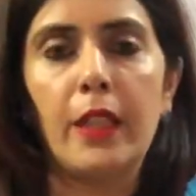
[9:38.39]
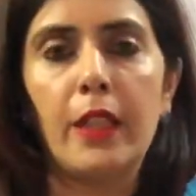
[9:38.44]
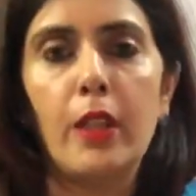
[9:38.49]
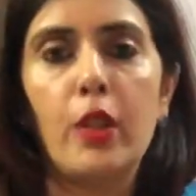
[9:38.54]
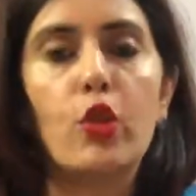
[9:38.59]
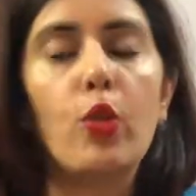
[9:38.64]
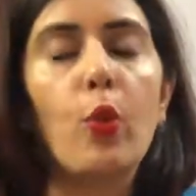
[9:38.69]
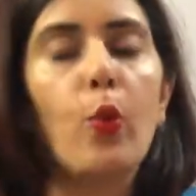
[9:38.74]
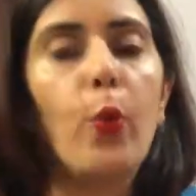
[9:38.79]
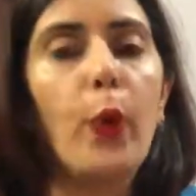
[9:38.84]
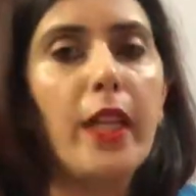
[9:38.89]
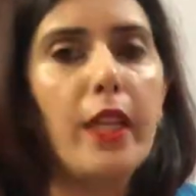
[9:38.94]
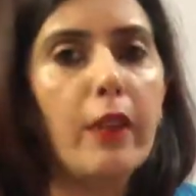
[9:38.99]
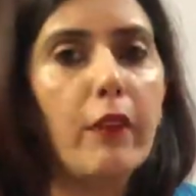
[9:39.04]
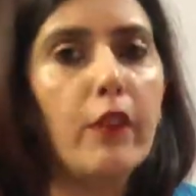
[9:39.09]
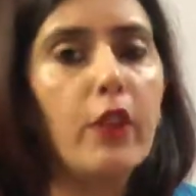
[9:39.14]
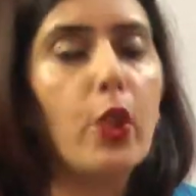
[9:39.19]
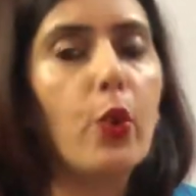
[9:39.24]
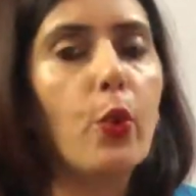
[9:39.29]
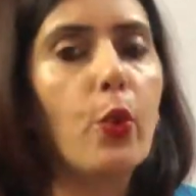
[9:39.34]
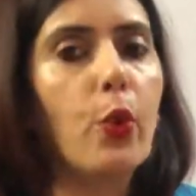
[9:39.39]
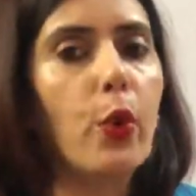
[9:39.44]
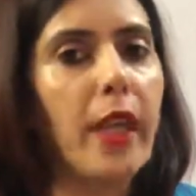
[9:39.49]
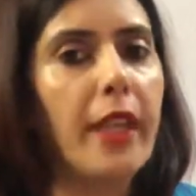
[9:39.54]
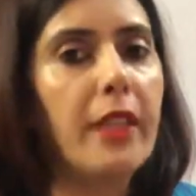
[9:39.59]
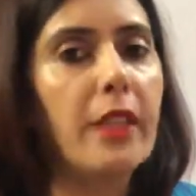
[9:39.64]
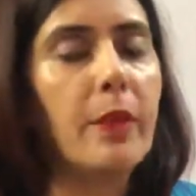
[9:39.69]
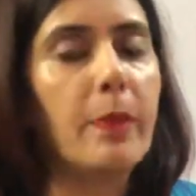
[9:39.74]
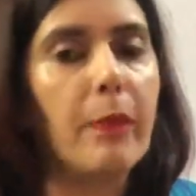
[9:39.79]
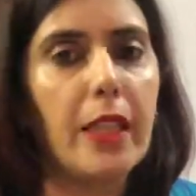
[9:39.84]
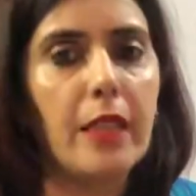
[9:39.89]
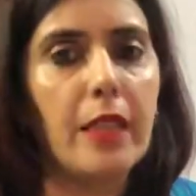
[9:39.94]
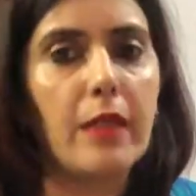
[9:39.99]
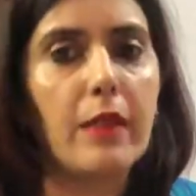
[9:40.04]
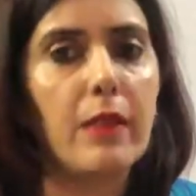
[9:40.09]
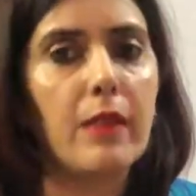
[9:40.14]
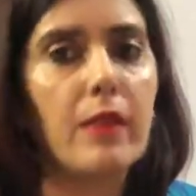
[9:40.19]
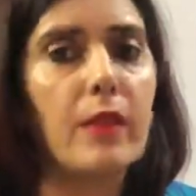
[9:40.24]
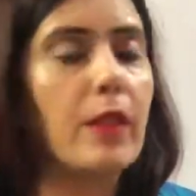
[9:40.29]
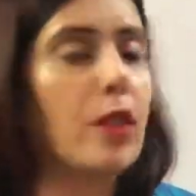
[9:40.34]
So whenever you write
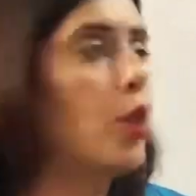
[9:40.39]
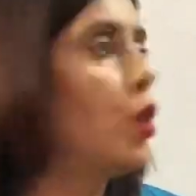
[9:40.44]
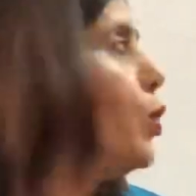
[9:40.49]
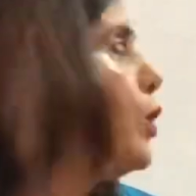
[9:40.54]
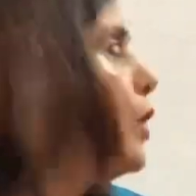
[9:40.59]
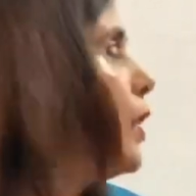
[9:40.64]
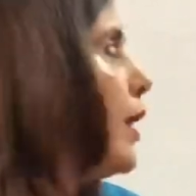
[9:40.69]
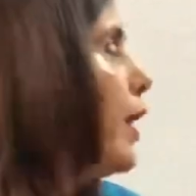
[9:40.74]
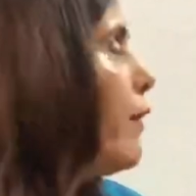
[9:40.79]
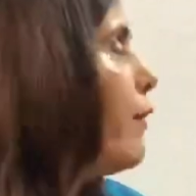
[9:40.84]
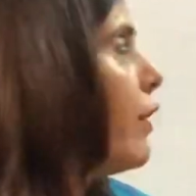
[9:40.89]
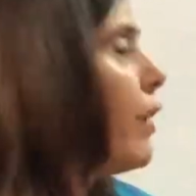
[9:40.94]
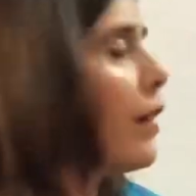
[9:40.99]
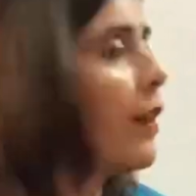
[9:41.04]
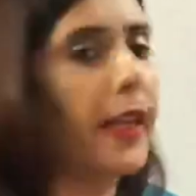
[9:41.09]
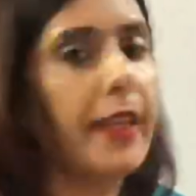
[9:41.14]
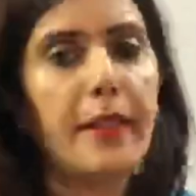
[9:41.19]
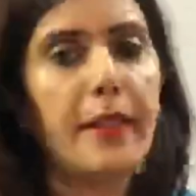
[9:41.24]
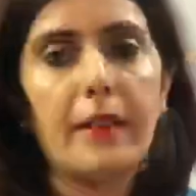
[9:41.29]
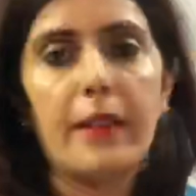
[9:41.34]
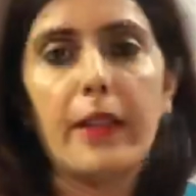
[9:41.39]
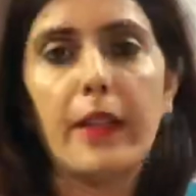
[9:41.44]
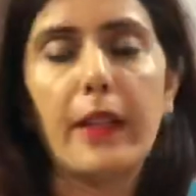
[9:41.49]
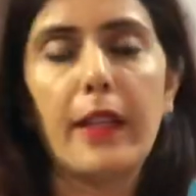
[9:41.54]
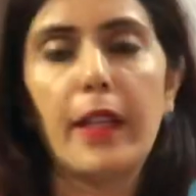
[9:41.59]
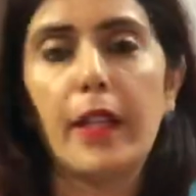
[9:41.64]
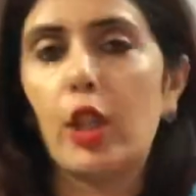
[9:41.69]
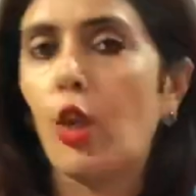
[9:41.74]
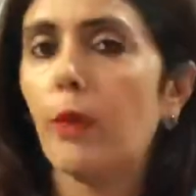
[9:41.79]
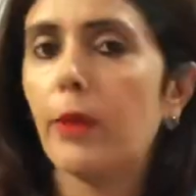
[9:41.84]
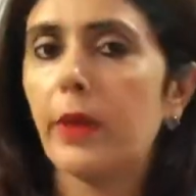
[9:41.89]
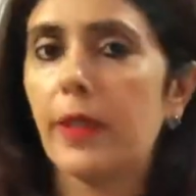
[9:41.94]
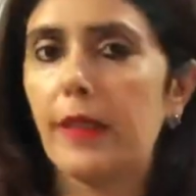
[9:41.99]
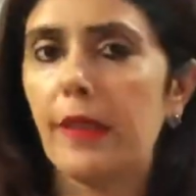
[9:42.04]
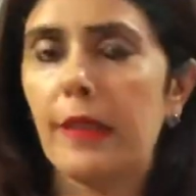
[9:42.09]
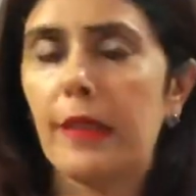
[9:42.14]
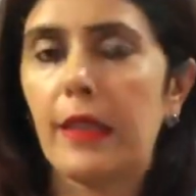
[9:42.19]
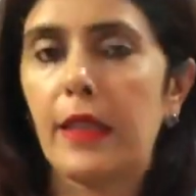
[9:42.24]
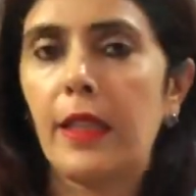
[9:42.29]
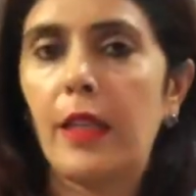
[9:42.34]
metals, you never write their
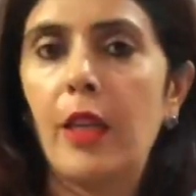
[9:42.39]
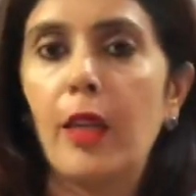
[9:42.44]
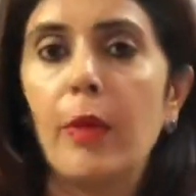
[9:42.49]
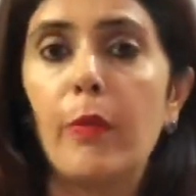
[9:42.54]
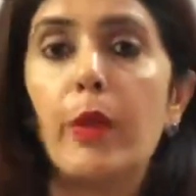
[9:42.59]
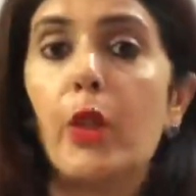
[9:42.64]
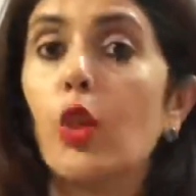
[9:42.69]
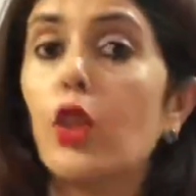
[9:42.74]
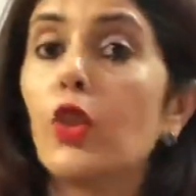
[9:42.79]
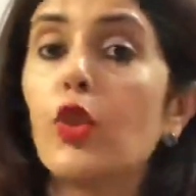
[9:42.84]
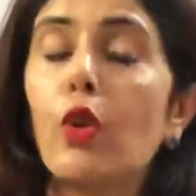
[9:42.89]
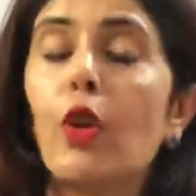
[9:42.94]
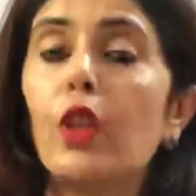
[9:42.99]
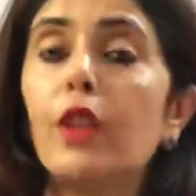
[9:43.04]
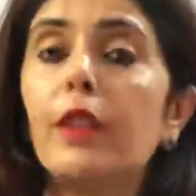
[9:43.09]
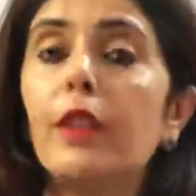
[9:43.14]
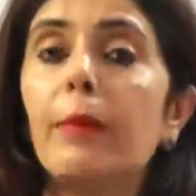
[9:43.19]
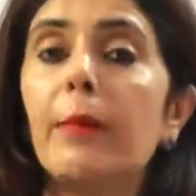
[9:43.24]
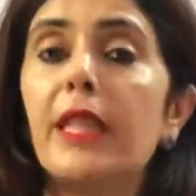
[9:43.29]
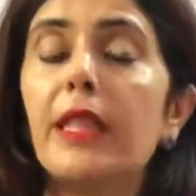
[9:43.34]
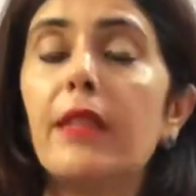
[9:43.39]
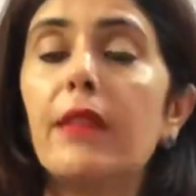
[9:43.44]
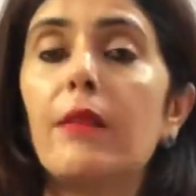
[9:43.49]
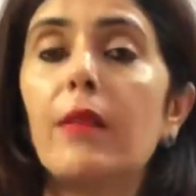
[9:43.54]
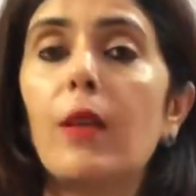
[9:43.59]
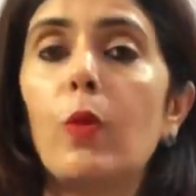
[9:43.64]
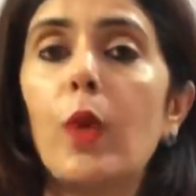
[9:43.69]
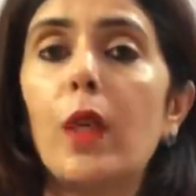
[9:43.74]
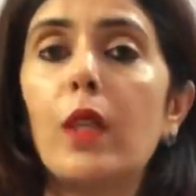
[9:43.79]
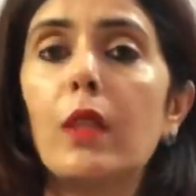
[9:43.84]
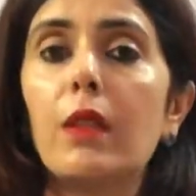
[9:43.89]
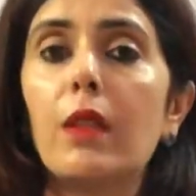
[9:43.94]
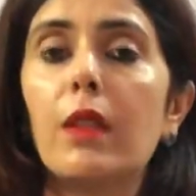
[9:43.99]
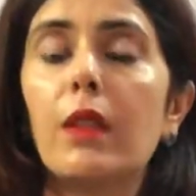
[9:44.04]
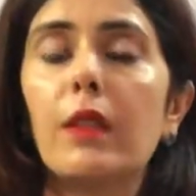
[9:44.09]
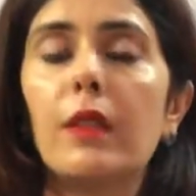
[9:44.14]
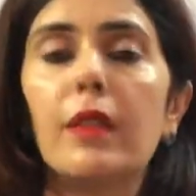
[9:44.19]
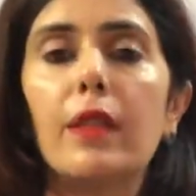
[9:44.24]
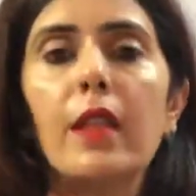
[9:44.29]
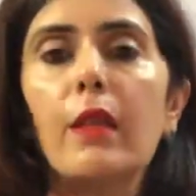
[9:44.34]
atomicity, because all the metals are what?
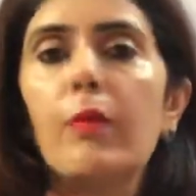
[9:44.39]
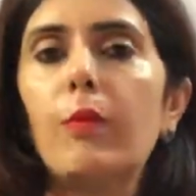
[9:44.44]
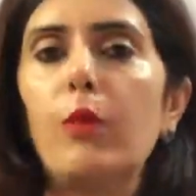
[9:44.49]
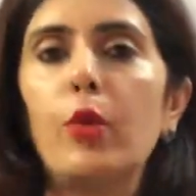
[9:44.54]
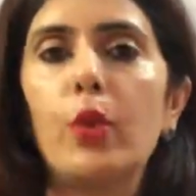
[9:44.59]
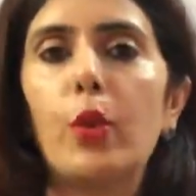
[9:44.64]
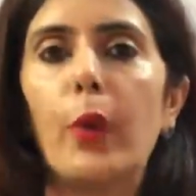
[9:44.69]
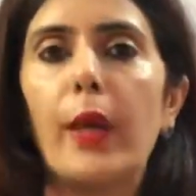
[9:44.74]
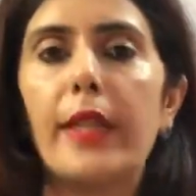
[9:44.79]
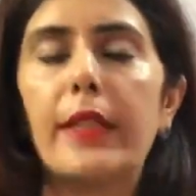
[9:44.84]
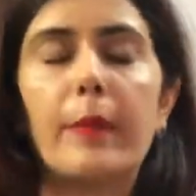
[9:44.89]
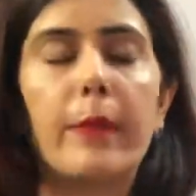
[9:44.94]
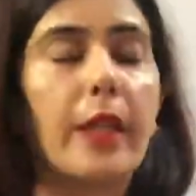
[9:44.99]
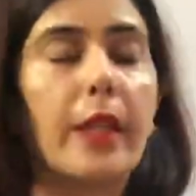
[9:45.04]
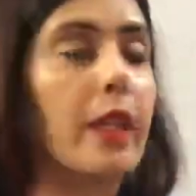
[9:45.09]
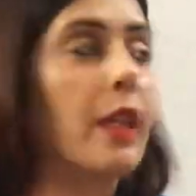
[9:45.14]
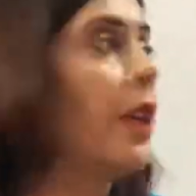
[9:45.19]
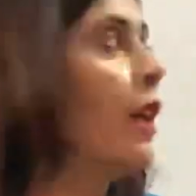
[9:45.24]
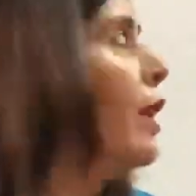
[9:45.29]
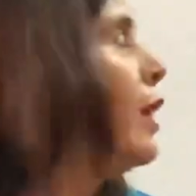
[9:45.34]
They are monoatomic.